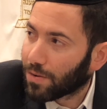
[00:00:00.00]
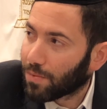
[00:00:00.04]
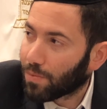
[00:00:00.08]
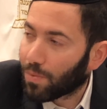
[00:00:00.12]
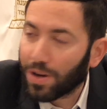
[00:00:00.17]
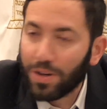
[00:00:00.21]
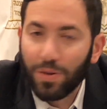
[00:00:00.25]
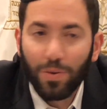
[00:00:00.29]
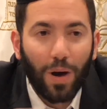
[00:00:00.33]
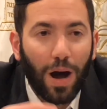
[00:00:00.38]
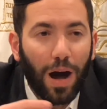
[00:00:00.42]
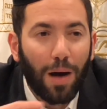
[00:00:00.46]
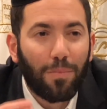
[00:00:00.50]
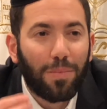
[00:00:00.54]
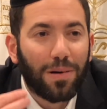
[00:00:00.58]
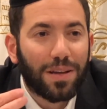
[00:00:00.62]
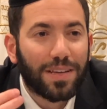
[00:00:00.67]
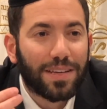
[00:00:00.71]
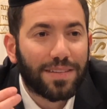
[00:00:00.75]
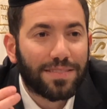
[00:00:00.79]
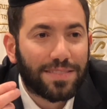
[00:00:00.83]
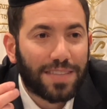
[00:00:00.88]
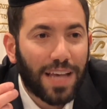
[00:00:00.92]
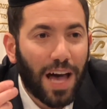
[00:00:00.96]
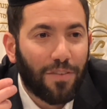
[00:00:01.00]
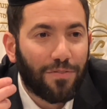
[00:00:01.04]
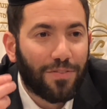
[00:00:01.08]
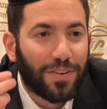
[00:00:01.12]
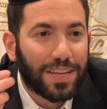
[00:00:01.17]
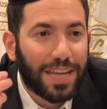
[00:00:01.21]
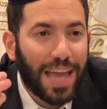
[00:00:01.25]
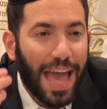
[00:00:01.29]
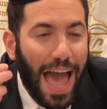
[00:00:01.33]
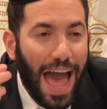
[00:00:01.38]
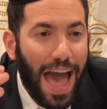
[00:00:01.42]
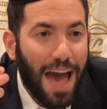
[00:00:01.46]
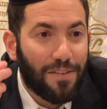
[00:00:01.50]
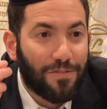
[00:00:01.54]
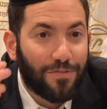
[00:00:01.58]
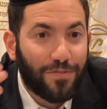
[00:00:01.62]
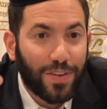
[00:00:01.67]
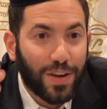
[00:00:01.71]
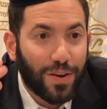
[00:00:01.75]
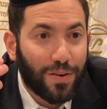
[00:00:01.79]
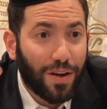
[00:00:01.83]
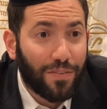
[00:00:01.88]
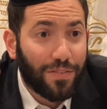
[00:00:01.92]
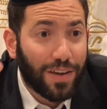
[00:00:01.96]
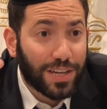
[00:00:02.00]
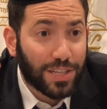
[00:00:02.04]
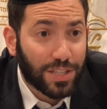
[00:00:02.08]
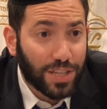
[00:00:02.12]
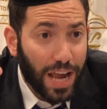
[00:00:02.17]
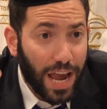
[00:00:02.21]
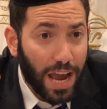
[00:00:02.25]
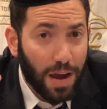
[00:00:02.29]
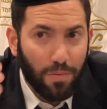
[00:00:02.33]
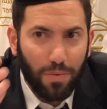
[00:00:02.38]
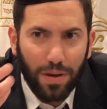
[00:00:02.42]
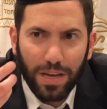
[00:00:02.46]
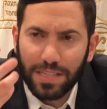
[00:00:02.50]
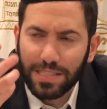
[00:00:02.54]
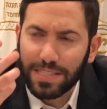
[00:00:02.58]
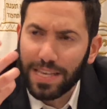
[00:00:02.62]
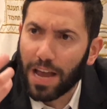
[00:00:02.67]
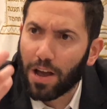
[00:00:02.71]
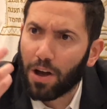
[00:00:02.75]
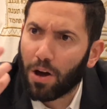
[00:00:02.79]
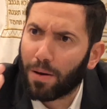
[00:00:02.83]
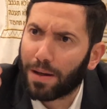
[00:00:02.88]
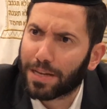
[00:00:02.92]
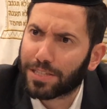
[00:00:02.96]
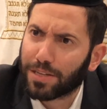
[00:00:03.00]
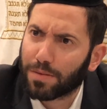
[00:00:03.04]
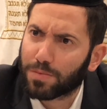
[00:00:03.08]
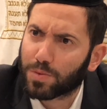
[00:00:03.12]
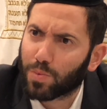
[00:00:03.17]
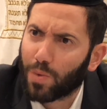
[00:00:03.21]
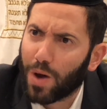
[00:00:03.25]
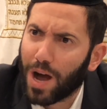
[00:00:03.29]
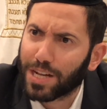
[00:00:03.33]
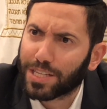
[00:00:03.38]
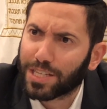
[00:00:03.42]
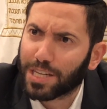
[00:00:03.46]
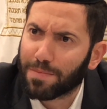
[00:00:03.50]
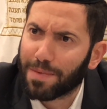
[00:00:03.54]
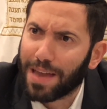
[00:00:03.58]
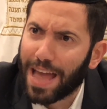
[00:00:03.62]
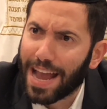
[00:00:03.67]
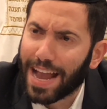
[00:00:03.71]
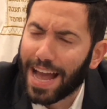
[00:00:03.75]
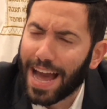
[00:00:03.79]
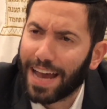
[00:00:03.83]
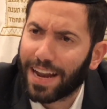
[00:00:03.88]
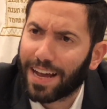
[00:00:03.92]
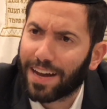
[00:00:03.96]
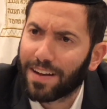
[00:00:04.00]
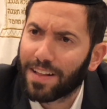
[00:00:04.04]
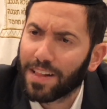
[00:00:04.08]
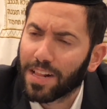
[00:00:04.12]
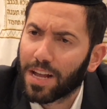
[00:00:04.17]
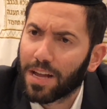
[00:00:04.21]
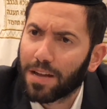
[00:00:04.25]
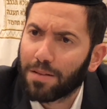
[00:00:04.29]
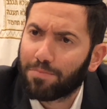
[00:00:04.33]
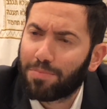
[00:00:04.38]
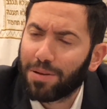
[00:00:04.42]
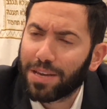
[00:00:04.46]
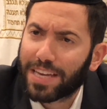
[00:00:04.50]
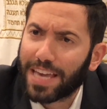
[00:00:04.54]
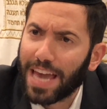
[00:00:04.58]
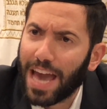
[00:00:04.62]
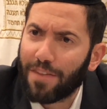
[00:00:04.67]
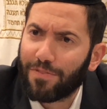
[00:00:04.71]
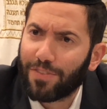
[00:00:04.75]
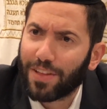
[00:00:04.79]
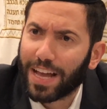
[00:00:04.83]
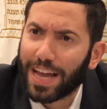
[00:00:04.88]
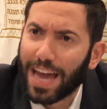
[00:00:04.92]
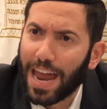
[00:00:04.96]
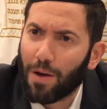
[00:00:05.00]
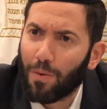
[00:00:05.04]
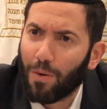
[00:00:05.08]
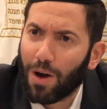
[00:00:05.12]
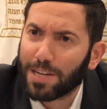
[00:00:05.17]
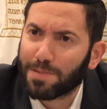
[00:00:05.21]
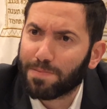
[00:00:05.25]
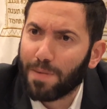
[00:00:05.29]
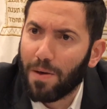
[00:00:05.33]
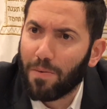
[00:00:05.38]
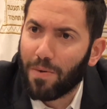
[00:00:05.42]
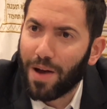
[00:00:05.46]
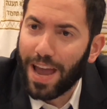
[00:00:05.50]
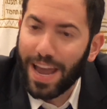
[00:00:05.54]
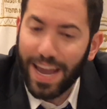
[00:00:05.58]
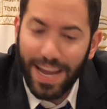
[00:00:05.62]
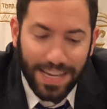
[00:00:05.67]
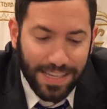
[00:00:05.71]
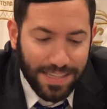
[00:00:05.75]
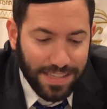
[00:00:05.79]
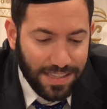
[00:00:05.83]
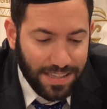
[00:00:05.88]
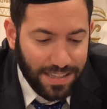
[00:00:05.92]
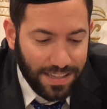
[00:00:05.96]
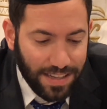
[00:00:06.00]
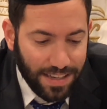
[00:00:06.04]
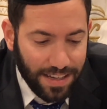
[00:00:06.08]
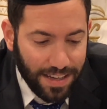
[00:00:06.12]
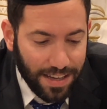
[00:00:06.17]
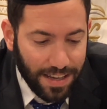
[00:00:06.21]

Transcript: When you humble yourself and you have fear of Hashem, when you're saying, oh, Hashem's watching me, I gotta be careful, I gotta watch my ways,